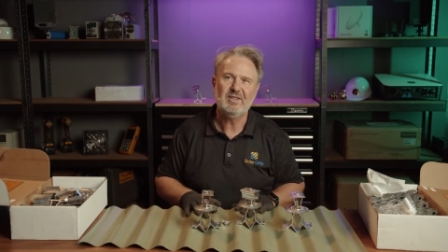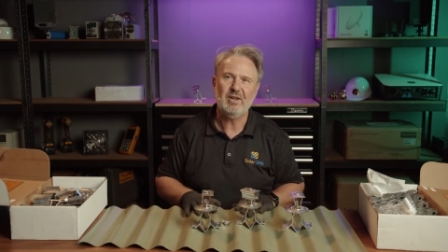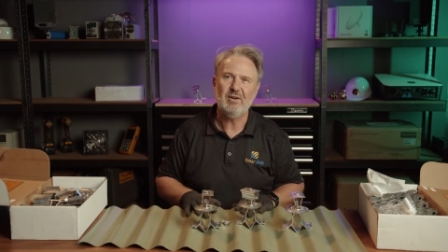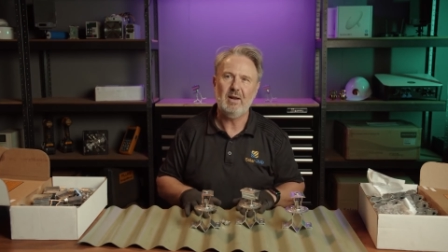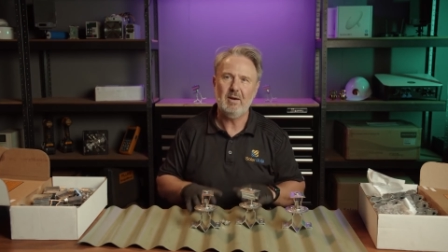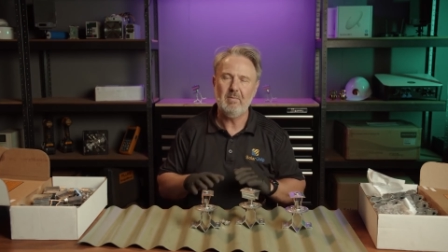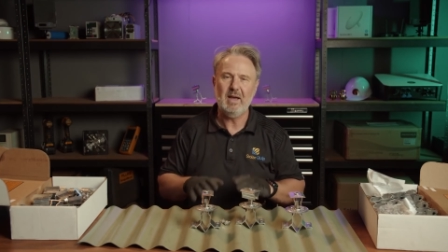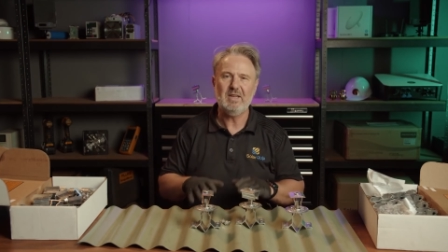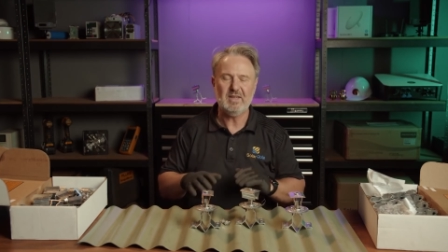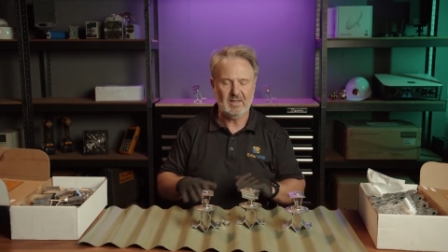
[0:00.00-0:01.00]
So an
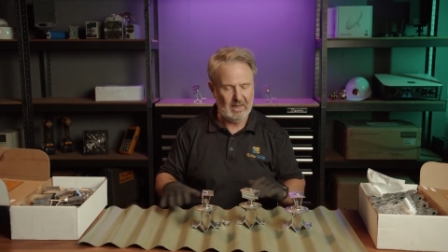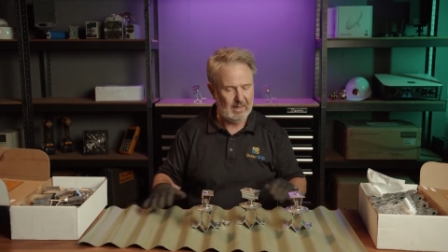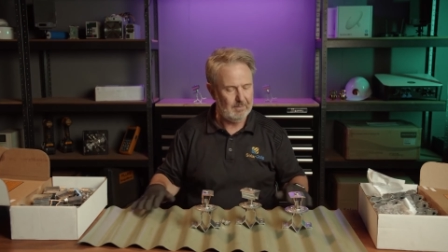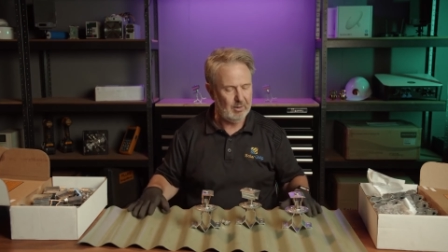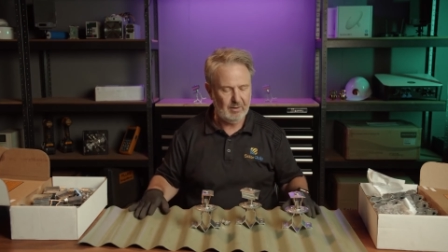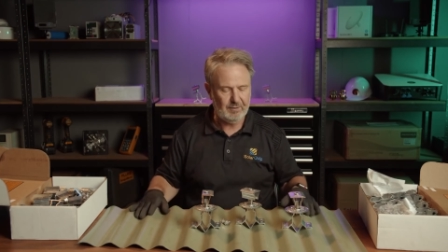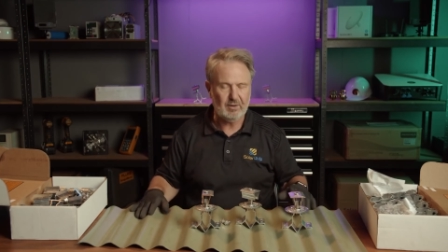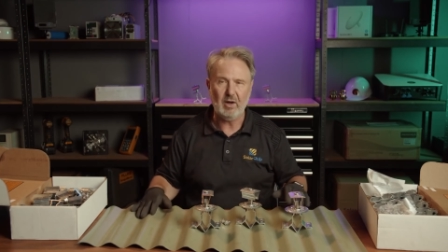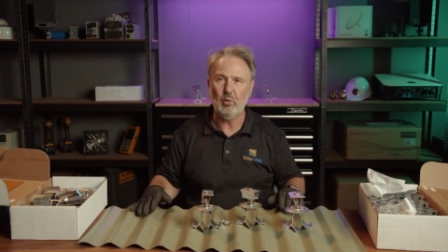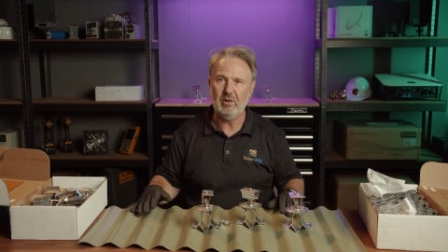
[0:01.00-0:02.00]
amazing
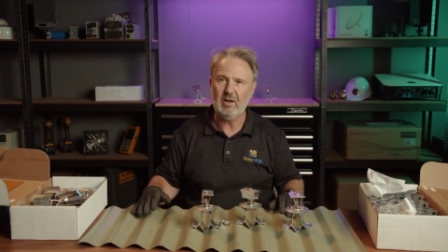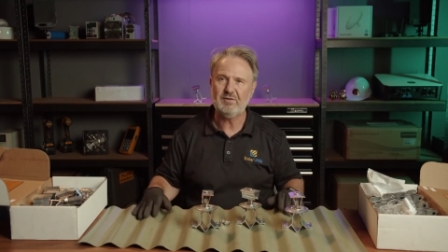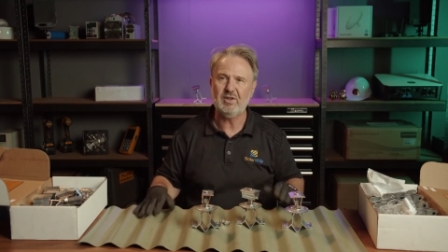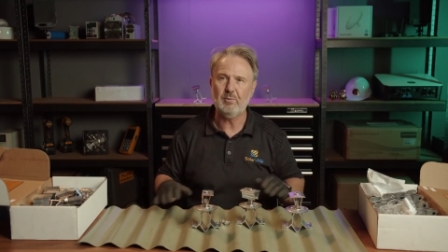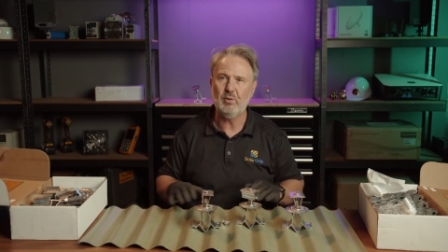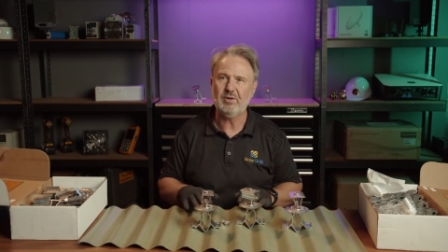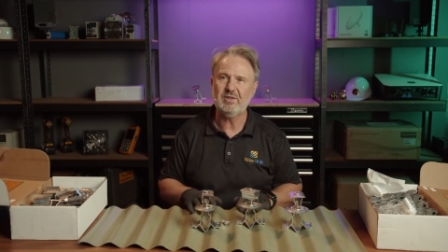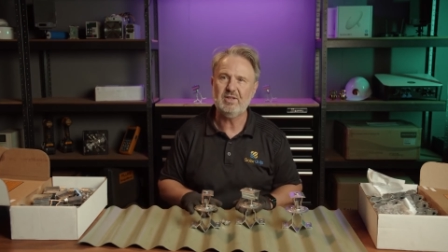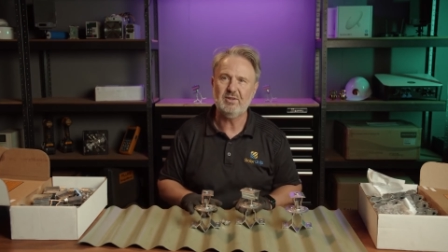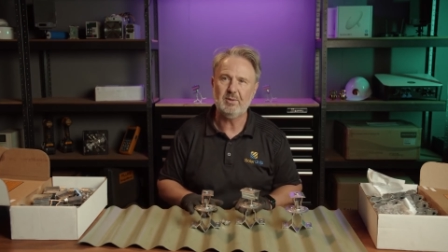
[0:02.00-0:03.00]
offer, a lifetime
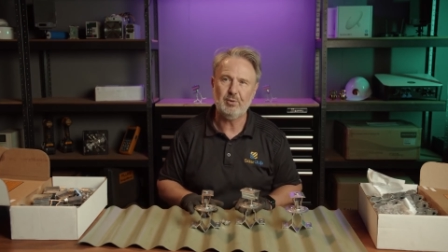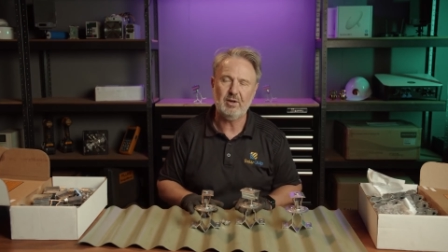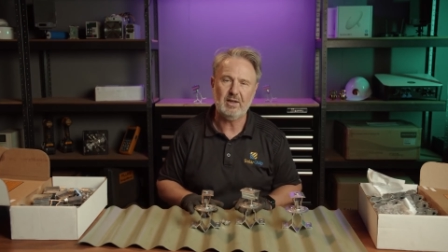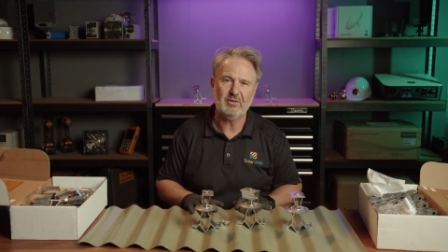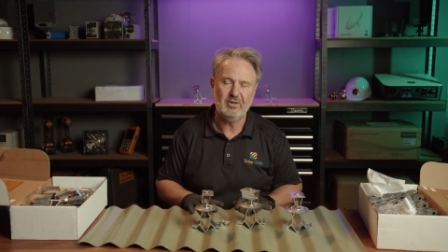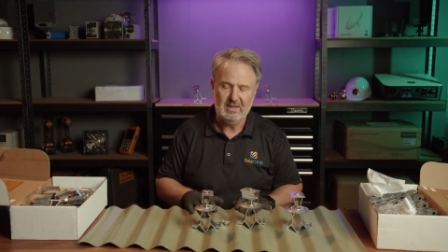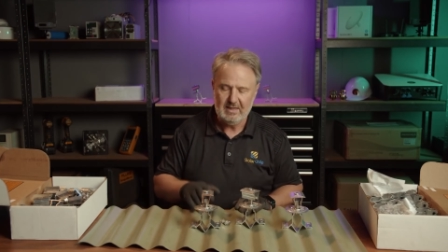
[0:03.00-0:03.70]
warranty on the product.